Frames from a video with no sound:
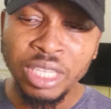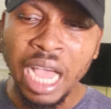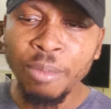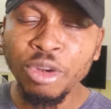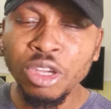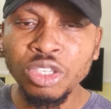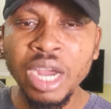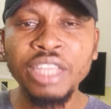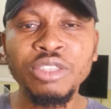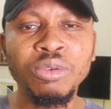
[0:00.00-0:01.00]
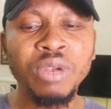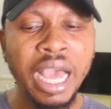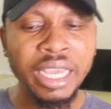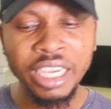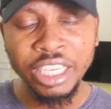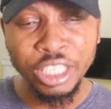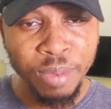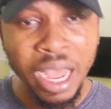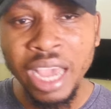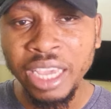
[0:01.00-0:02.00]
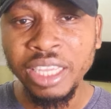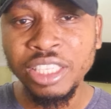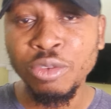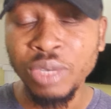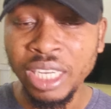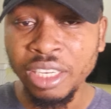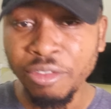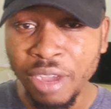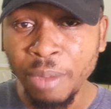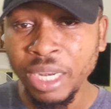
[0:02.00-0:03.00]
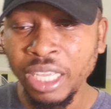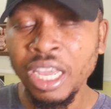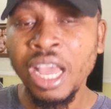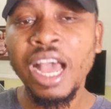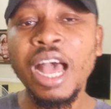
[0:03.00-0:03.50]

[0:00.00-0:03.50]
But I'm not trying to like inspire hate within the family.